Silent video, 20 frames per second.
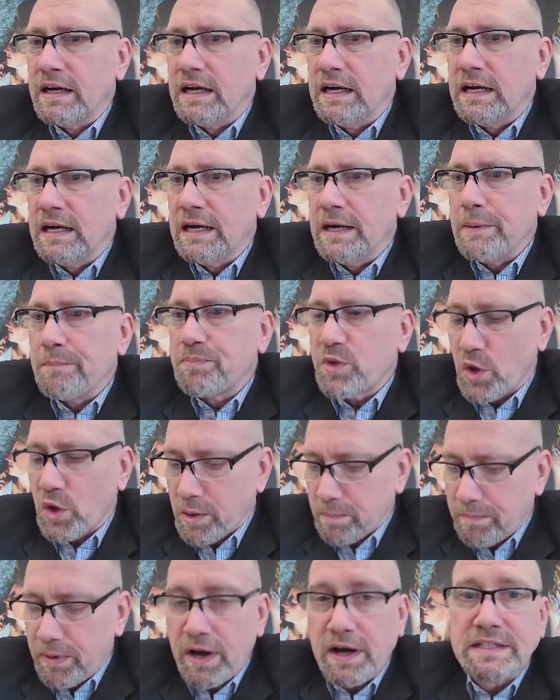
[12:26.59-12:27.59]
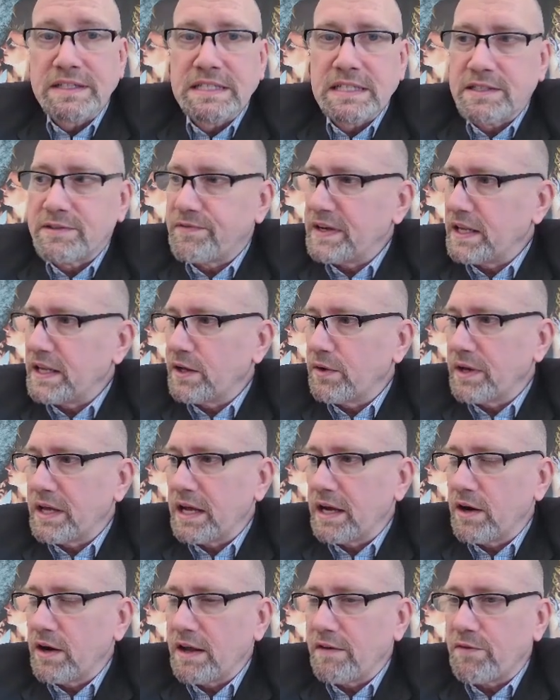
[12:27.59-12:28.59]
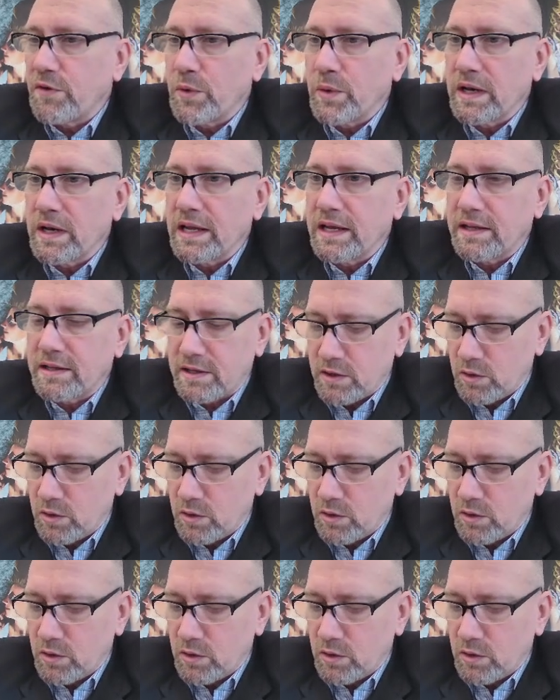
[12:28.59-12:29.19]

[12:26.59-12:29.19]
You can pause this video here if you would like